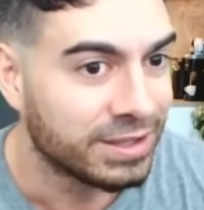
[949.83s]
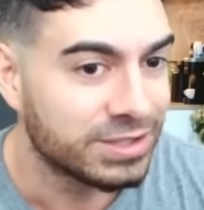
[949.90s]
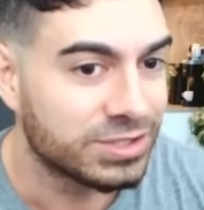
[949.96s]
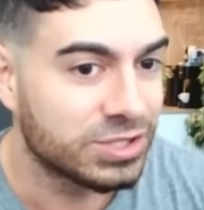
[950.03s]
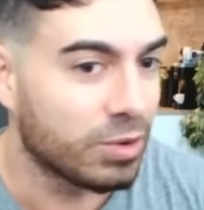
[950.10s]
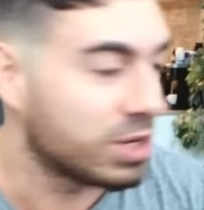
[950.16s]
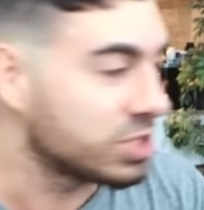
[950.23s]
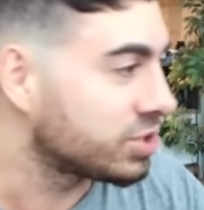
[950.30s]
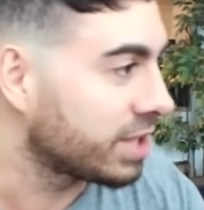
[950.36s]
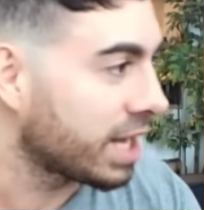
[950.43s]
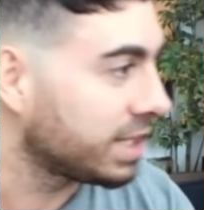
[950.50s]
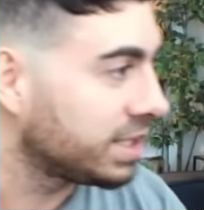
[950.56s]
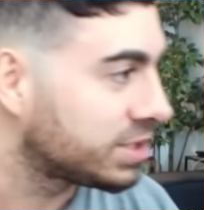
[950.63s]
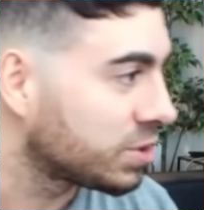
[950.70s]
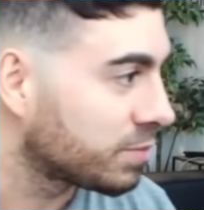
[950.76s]

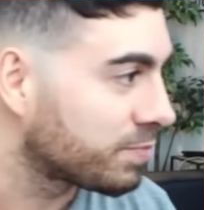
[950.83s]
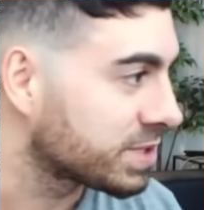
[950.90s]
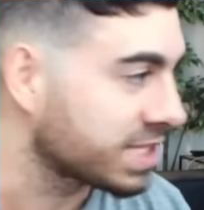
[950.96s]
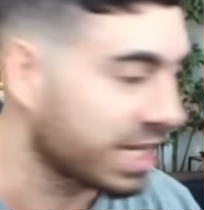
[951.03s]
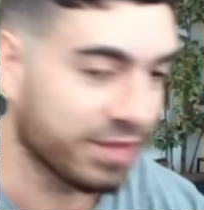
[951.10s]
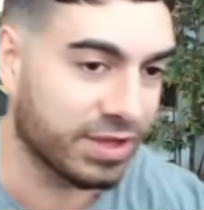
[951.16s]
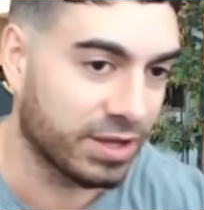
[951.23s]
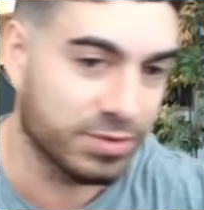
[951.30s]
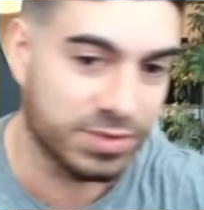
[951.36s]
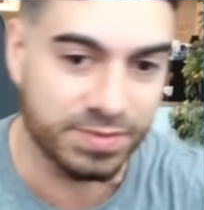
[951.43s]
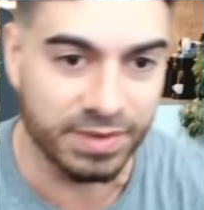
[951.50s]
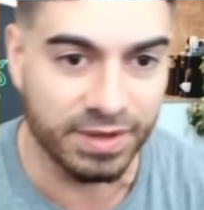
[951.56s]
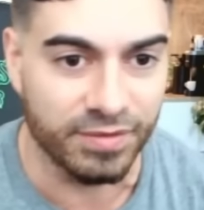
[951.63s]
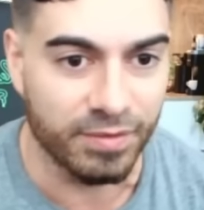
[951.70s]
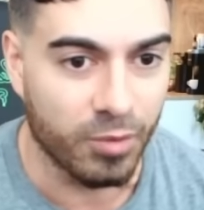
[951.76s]
292%. I think it was
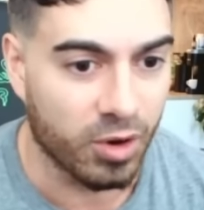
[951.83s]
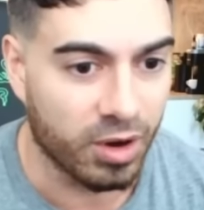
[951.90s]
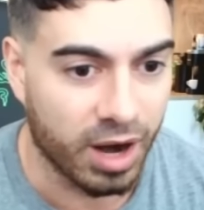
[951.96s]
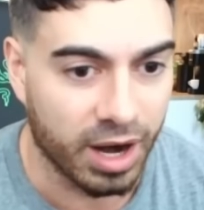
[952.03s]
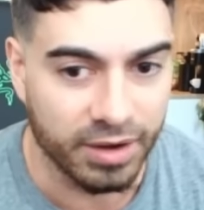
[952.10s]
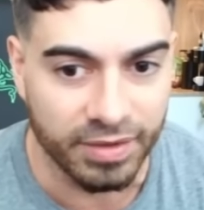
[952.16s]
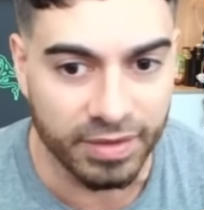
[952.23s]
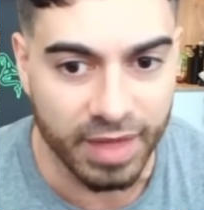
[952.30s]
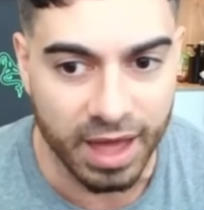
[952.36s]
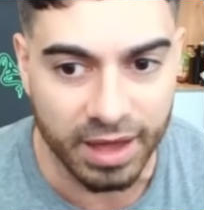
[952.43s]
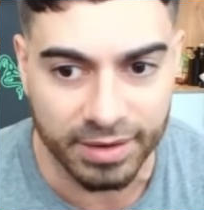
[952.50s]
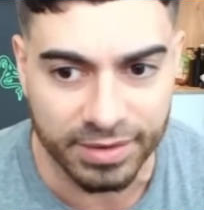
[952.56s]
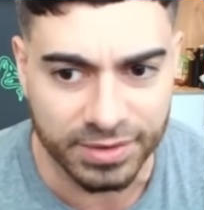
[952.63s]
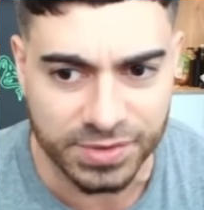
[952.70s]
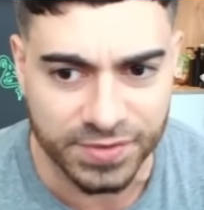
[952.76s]
even more higher than that.
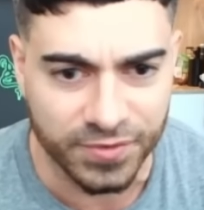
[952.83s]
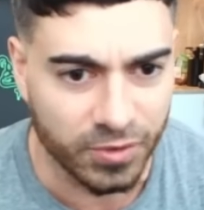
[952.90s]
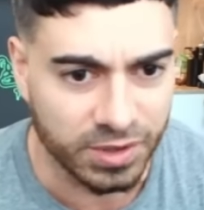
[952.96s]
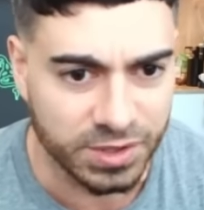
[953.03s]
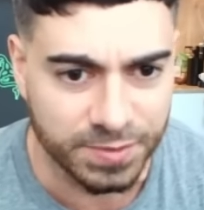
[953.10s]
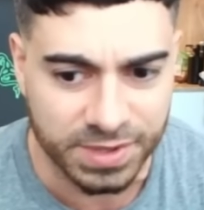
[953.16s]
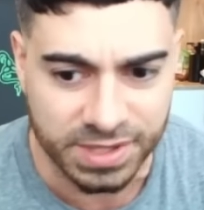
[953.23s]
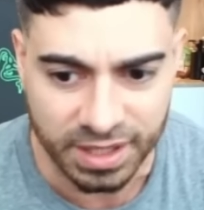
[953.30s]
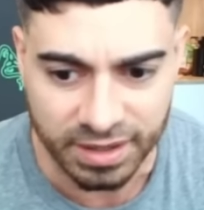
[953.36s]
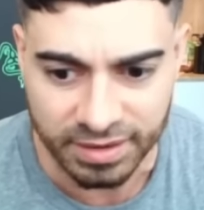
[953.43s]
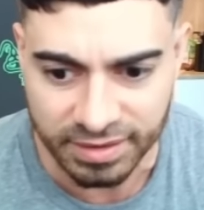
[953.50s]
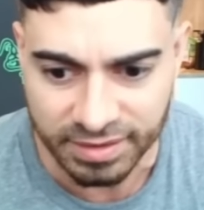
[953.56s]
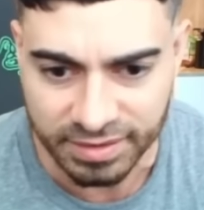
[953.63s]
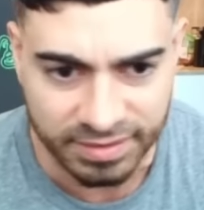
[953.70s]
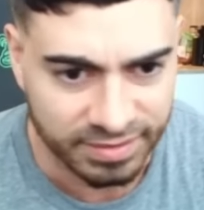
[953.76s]
I think it was
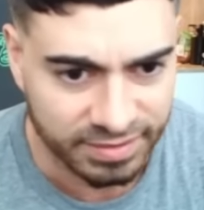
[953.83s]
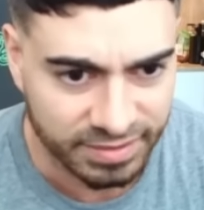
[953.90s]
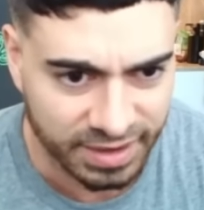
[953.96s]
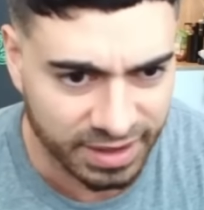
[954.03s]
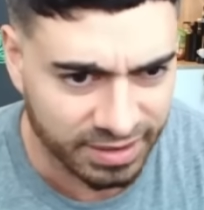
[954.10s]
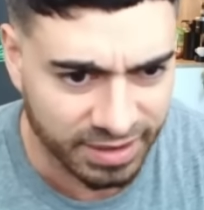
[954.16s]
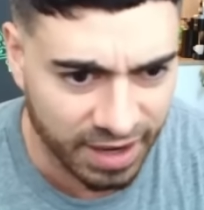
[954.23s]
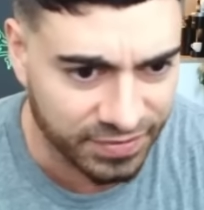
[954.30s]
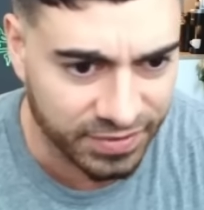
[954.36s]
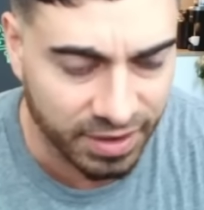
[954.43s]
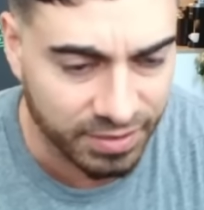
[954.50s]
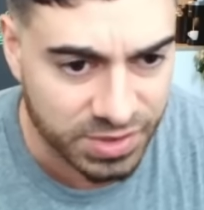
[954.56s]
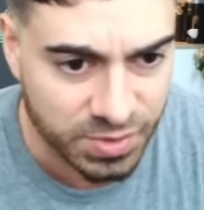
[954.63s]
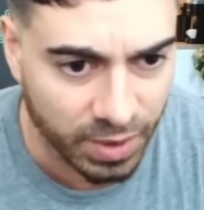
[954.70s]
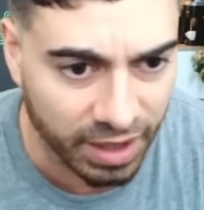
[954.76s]
400% in after
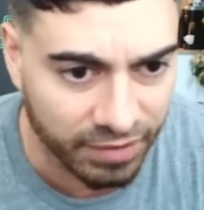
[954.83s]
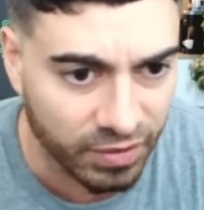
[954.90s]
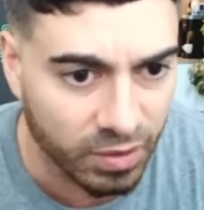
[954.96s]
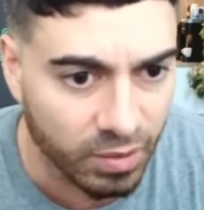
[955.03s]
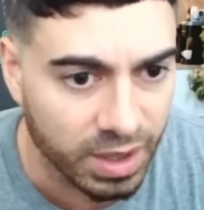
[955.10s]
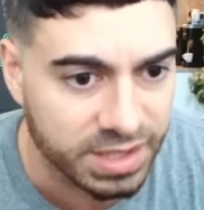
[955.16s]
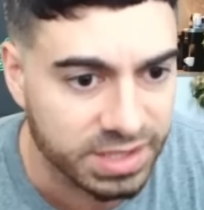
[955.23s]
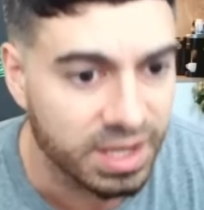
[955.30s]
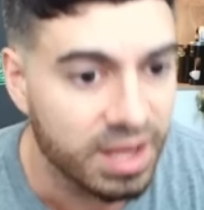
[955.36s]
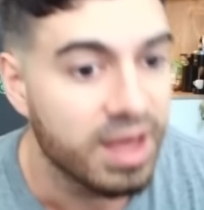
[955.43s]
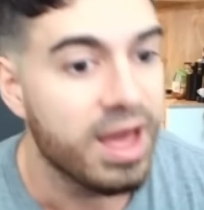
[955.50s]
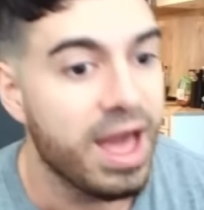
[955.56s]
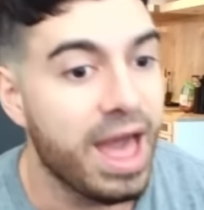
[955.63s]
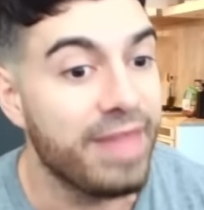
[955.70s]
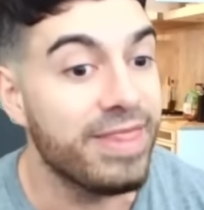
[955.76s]
hours, whatever it was.
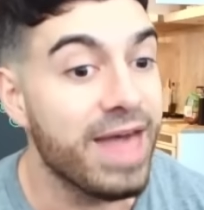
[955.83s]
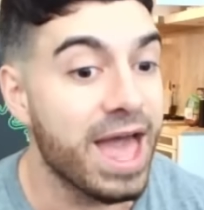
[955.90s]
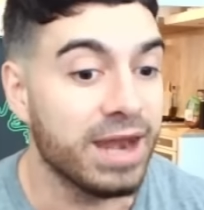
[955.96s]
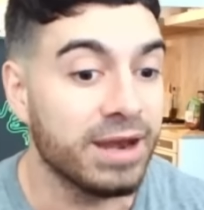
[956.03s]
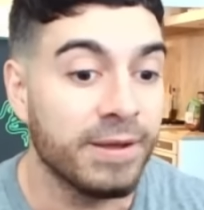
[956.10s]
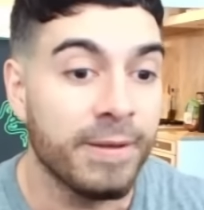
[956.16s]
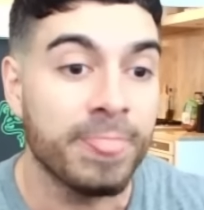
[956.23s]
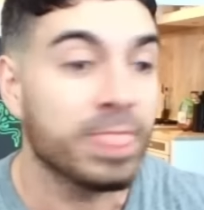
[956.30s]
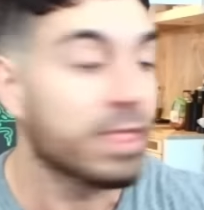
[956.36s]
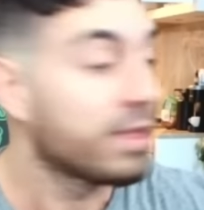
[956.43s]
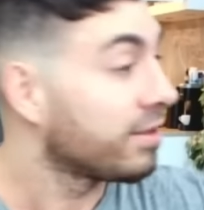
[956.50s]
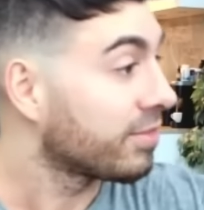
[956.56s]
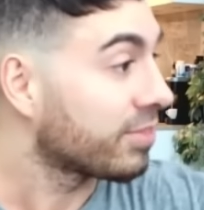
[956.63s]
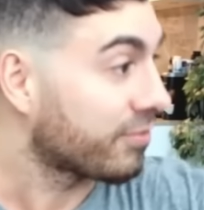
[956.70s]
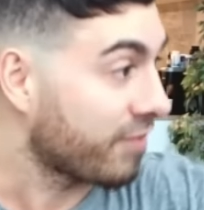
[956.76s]
And then
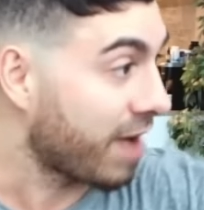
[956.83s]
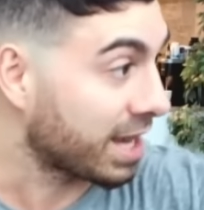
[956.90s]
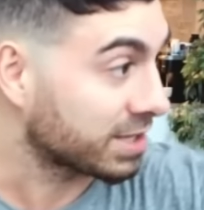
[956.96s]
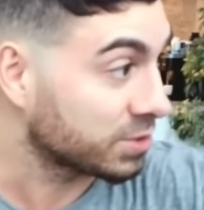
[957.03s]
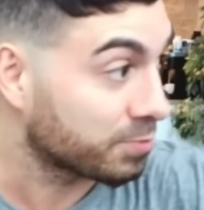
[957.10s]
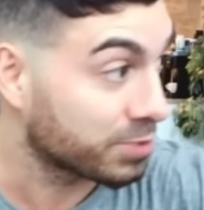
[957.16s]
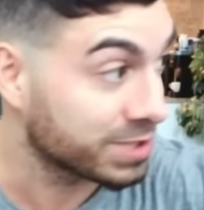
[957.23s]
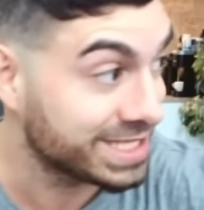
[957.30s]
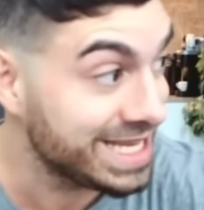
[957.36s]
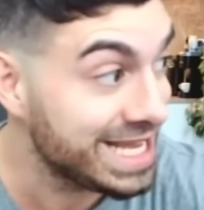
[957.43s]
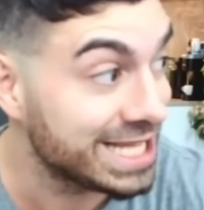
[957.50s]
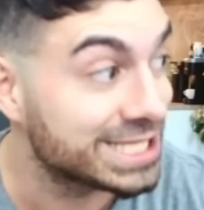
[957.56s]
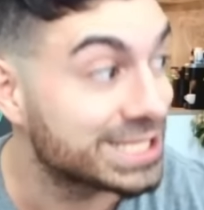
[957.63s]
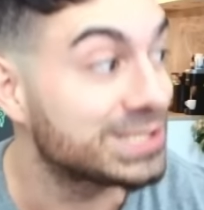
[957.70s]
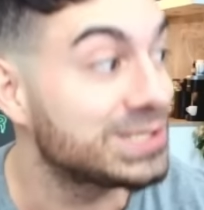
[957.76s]
the fractal
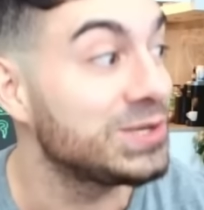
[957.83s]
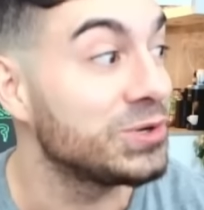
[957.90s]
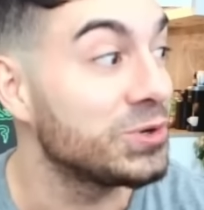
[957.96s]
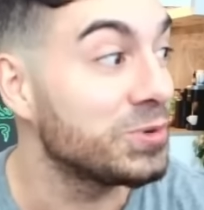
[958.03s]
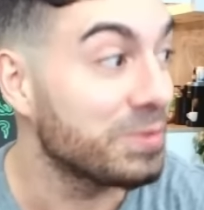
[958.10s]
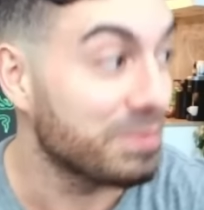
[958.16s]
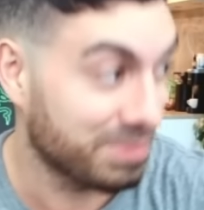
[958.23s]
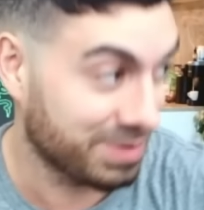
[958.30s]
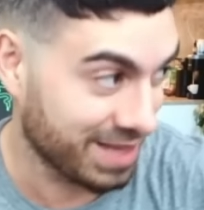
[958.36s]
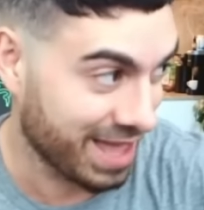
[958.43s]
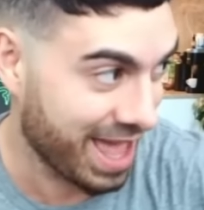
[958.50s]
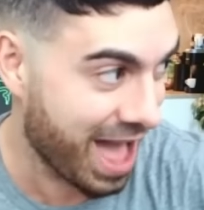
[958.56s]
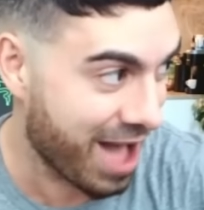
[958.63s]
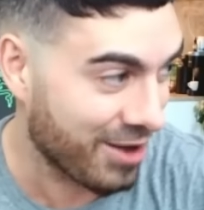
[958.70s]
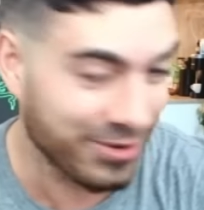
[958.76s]
proceeds to
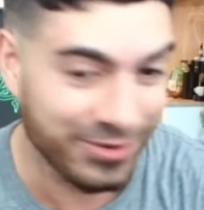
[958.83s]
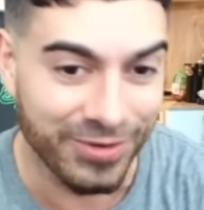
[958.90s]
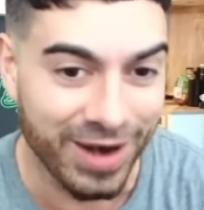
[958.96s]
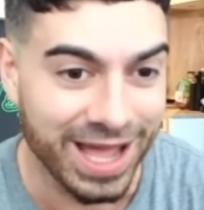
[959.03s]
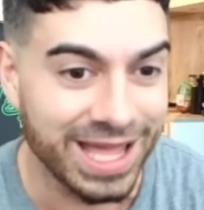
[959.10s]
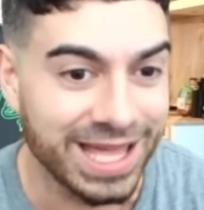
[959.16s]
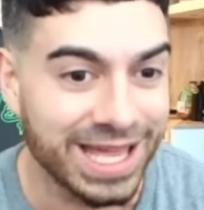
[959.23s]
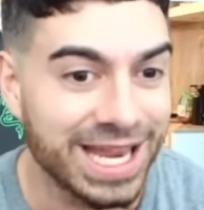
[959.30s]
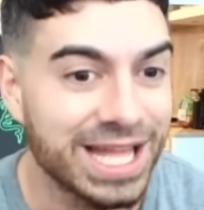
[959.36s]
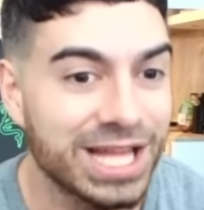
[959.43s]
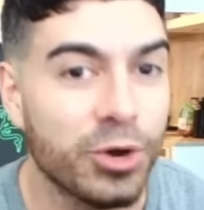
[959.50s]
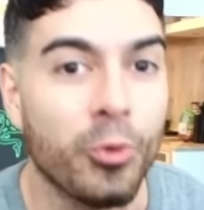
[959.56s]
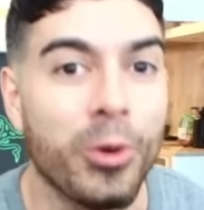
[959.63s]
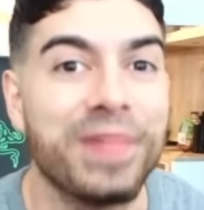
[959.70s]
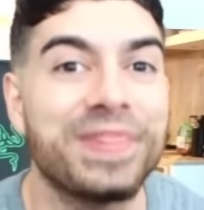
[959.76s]
play out, right?
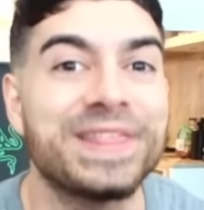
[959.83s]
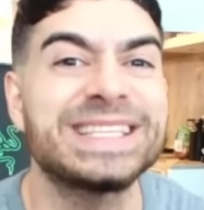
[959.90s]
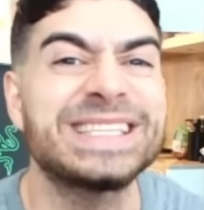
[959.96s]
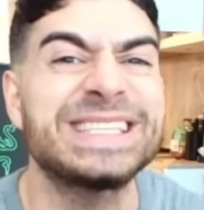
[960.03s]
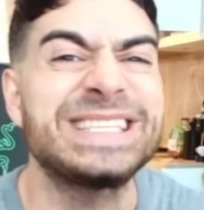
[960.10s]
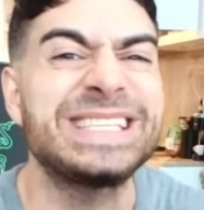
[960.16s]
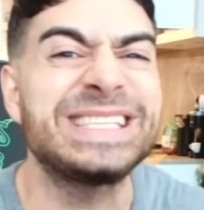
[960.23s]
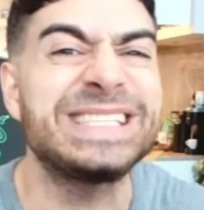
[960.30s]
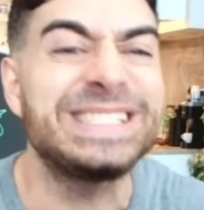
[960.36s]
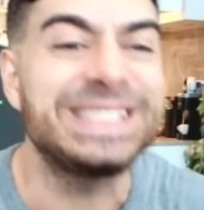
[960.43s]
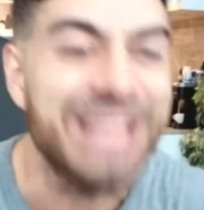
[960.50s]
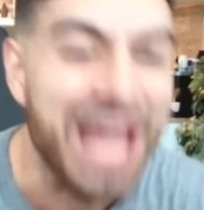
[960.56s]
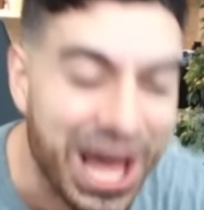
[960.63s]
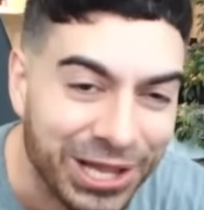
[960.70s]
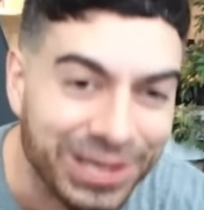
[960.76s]
With
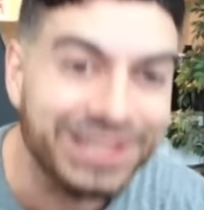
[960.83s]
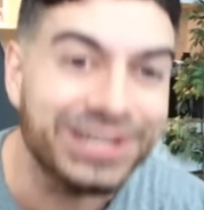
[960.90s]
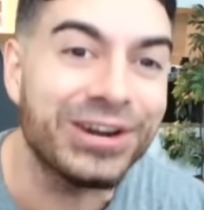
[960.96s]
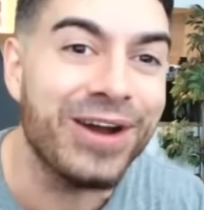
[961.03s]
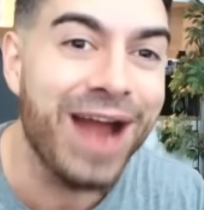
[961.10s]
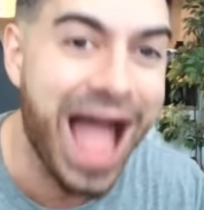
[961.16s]
stellar